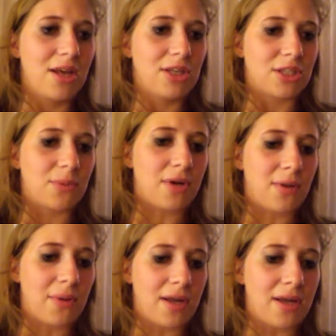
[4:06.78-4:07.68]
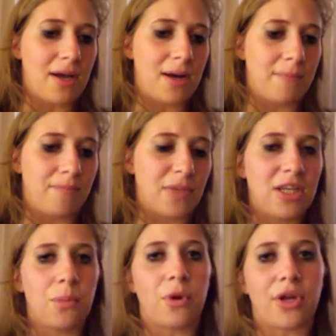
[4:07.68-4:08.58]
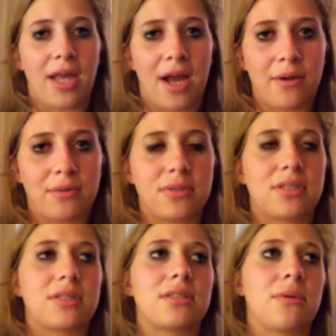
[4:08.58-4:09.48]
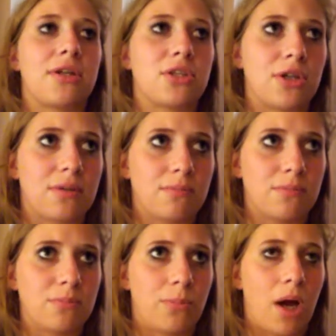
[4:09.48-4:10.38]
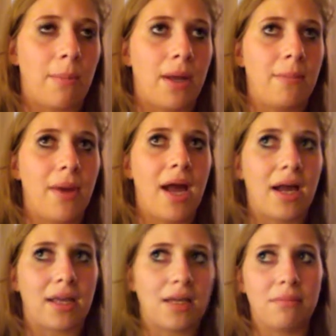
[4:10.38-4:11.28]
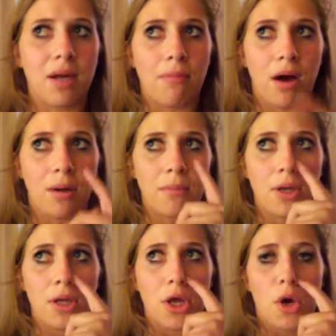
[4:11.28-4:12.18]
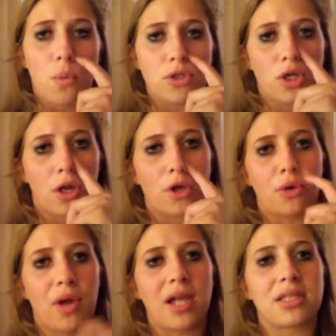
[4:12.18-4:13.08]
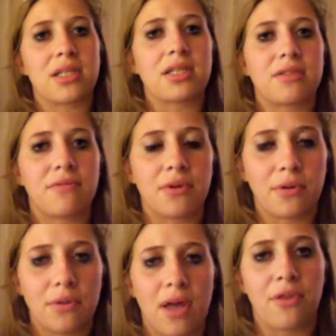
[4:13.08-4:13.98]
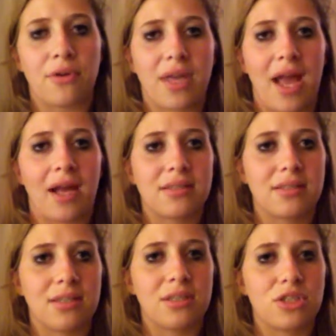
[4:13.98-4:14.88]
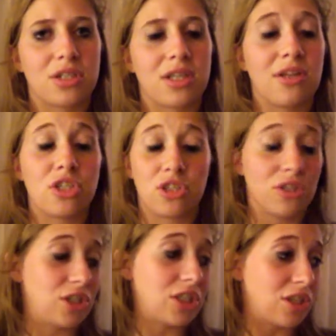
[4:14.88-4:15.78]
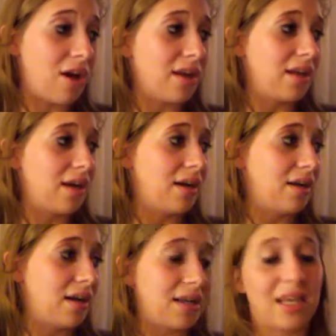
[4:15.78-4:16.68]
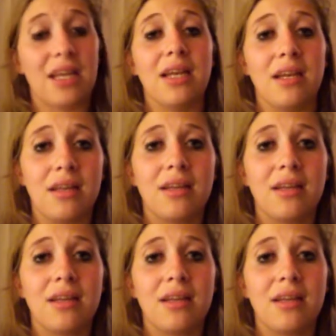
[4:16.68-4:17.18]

So anyway, it didn't work out, so I took Popeye back, and my mom was looking on Craigslist for other cats, and she saw a kitten,